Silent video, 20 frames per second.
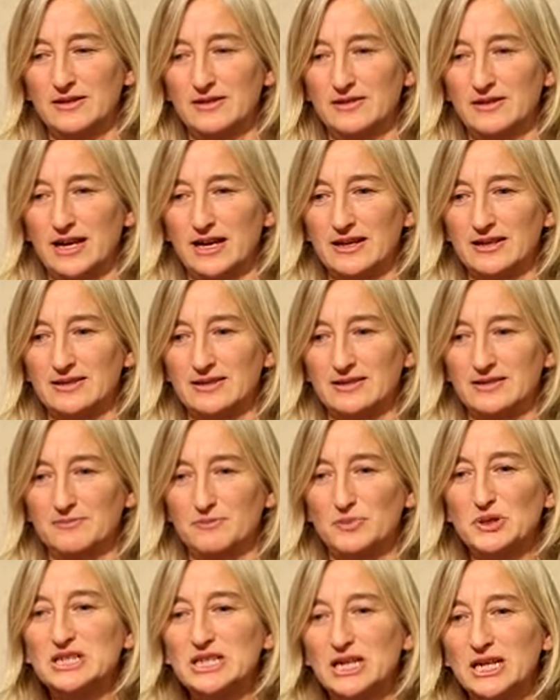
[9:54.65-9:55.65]
that
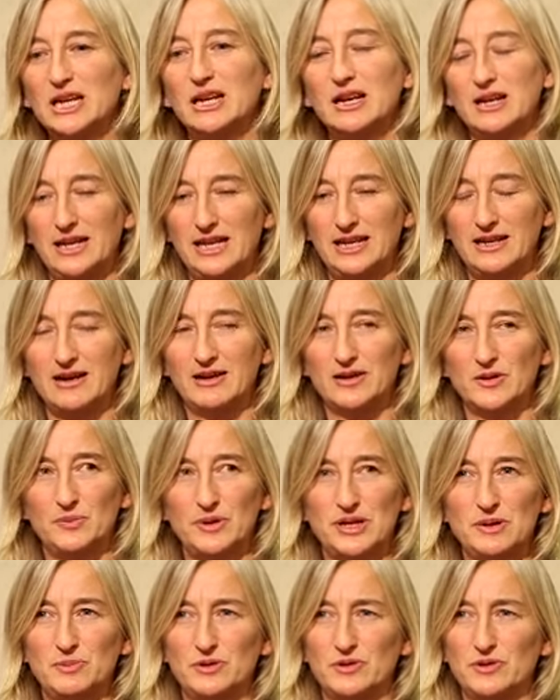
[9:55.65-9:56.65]
particularly younger
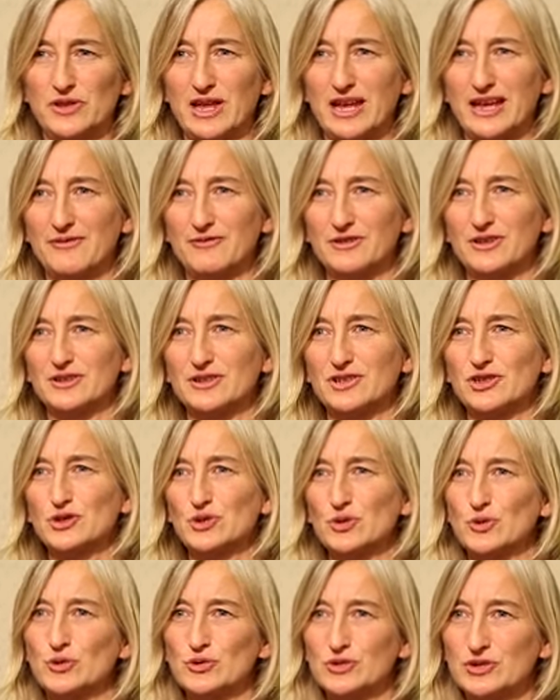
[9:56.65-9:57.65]
people, they have a
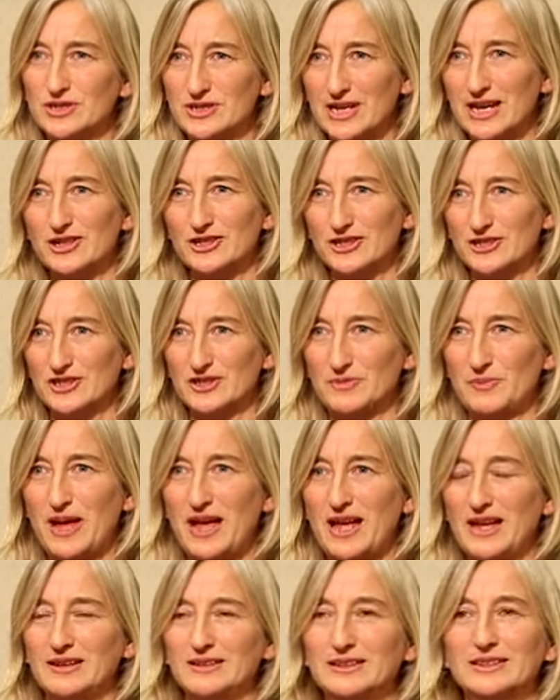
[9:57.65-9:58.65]
short attention
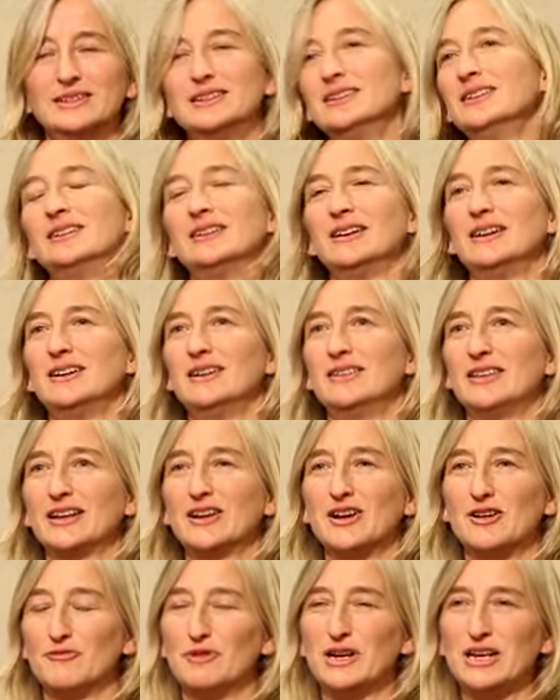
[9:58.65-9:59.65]
span, they
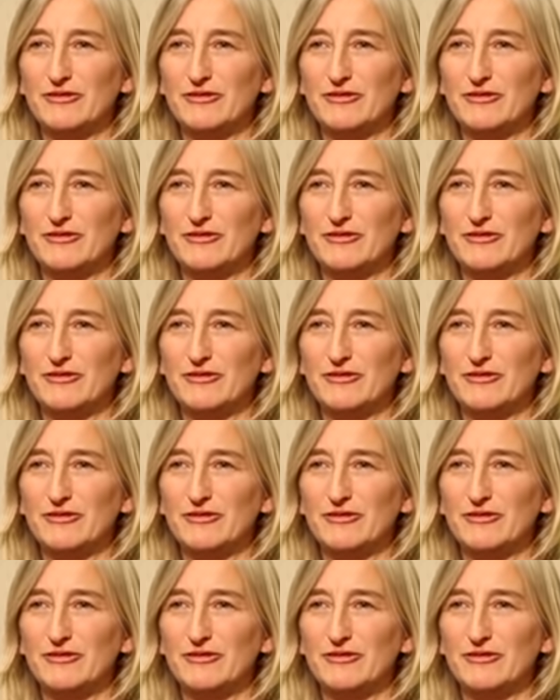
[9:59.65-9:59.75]
can't really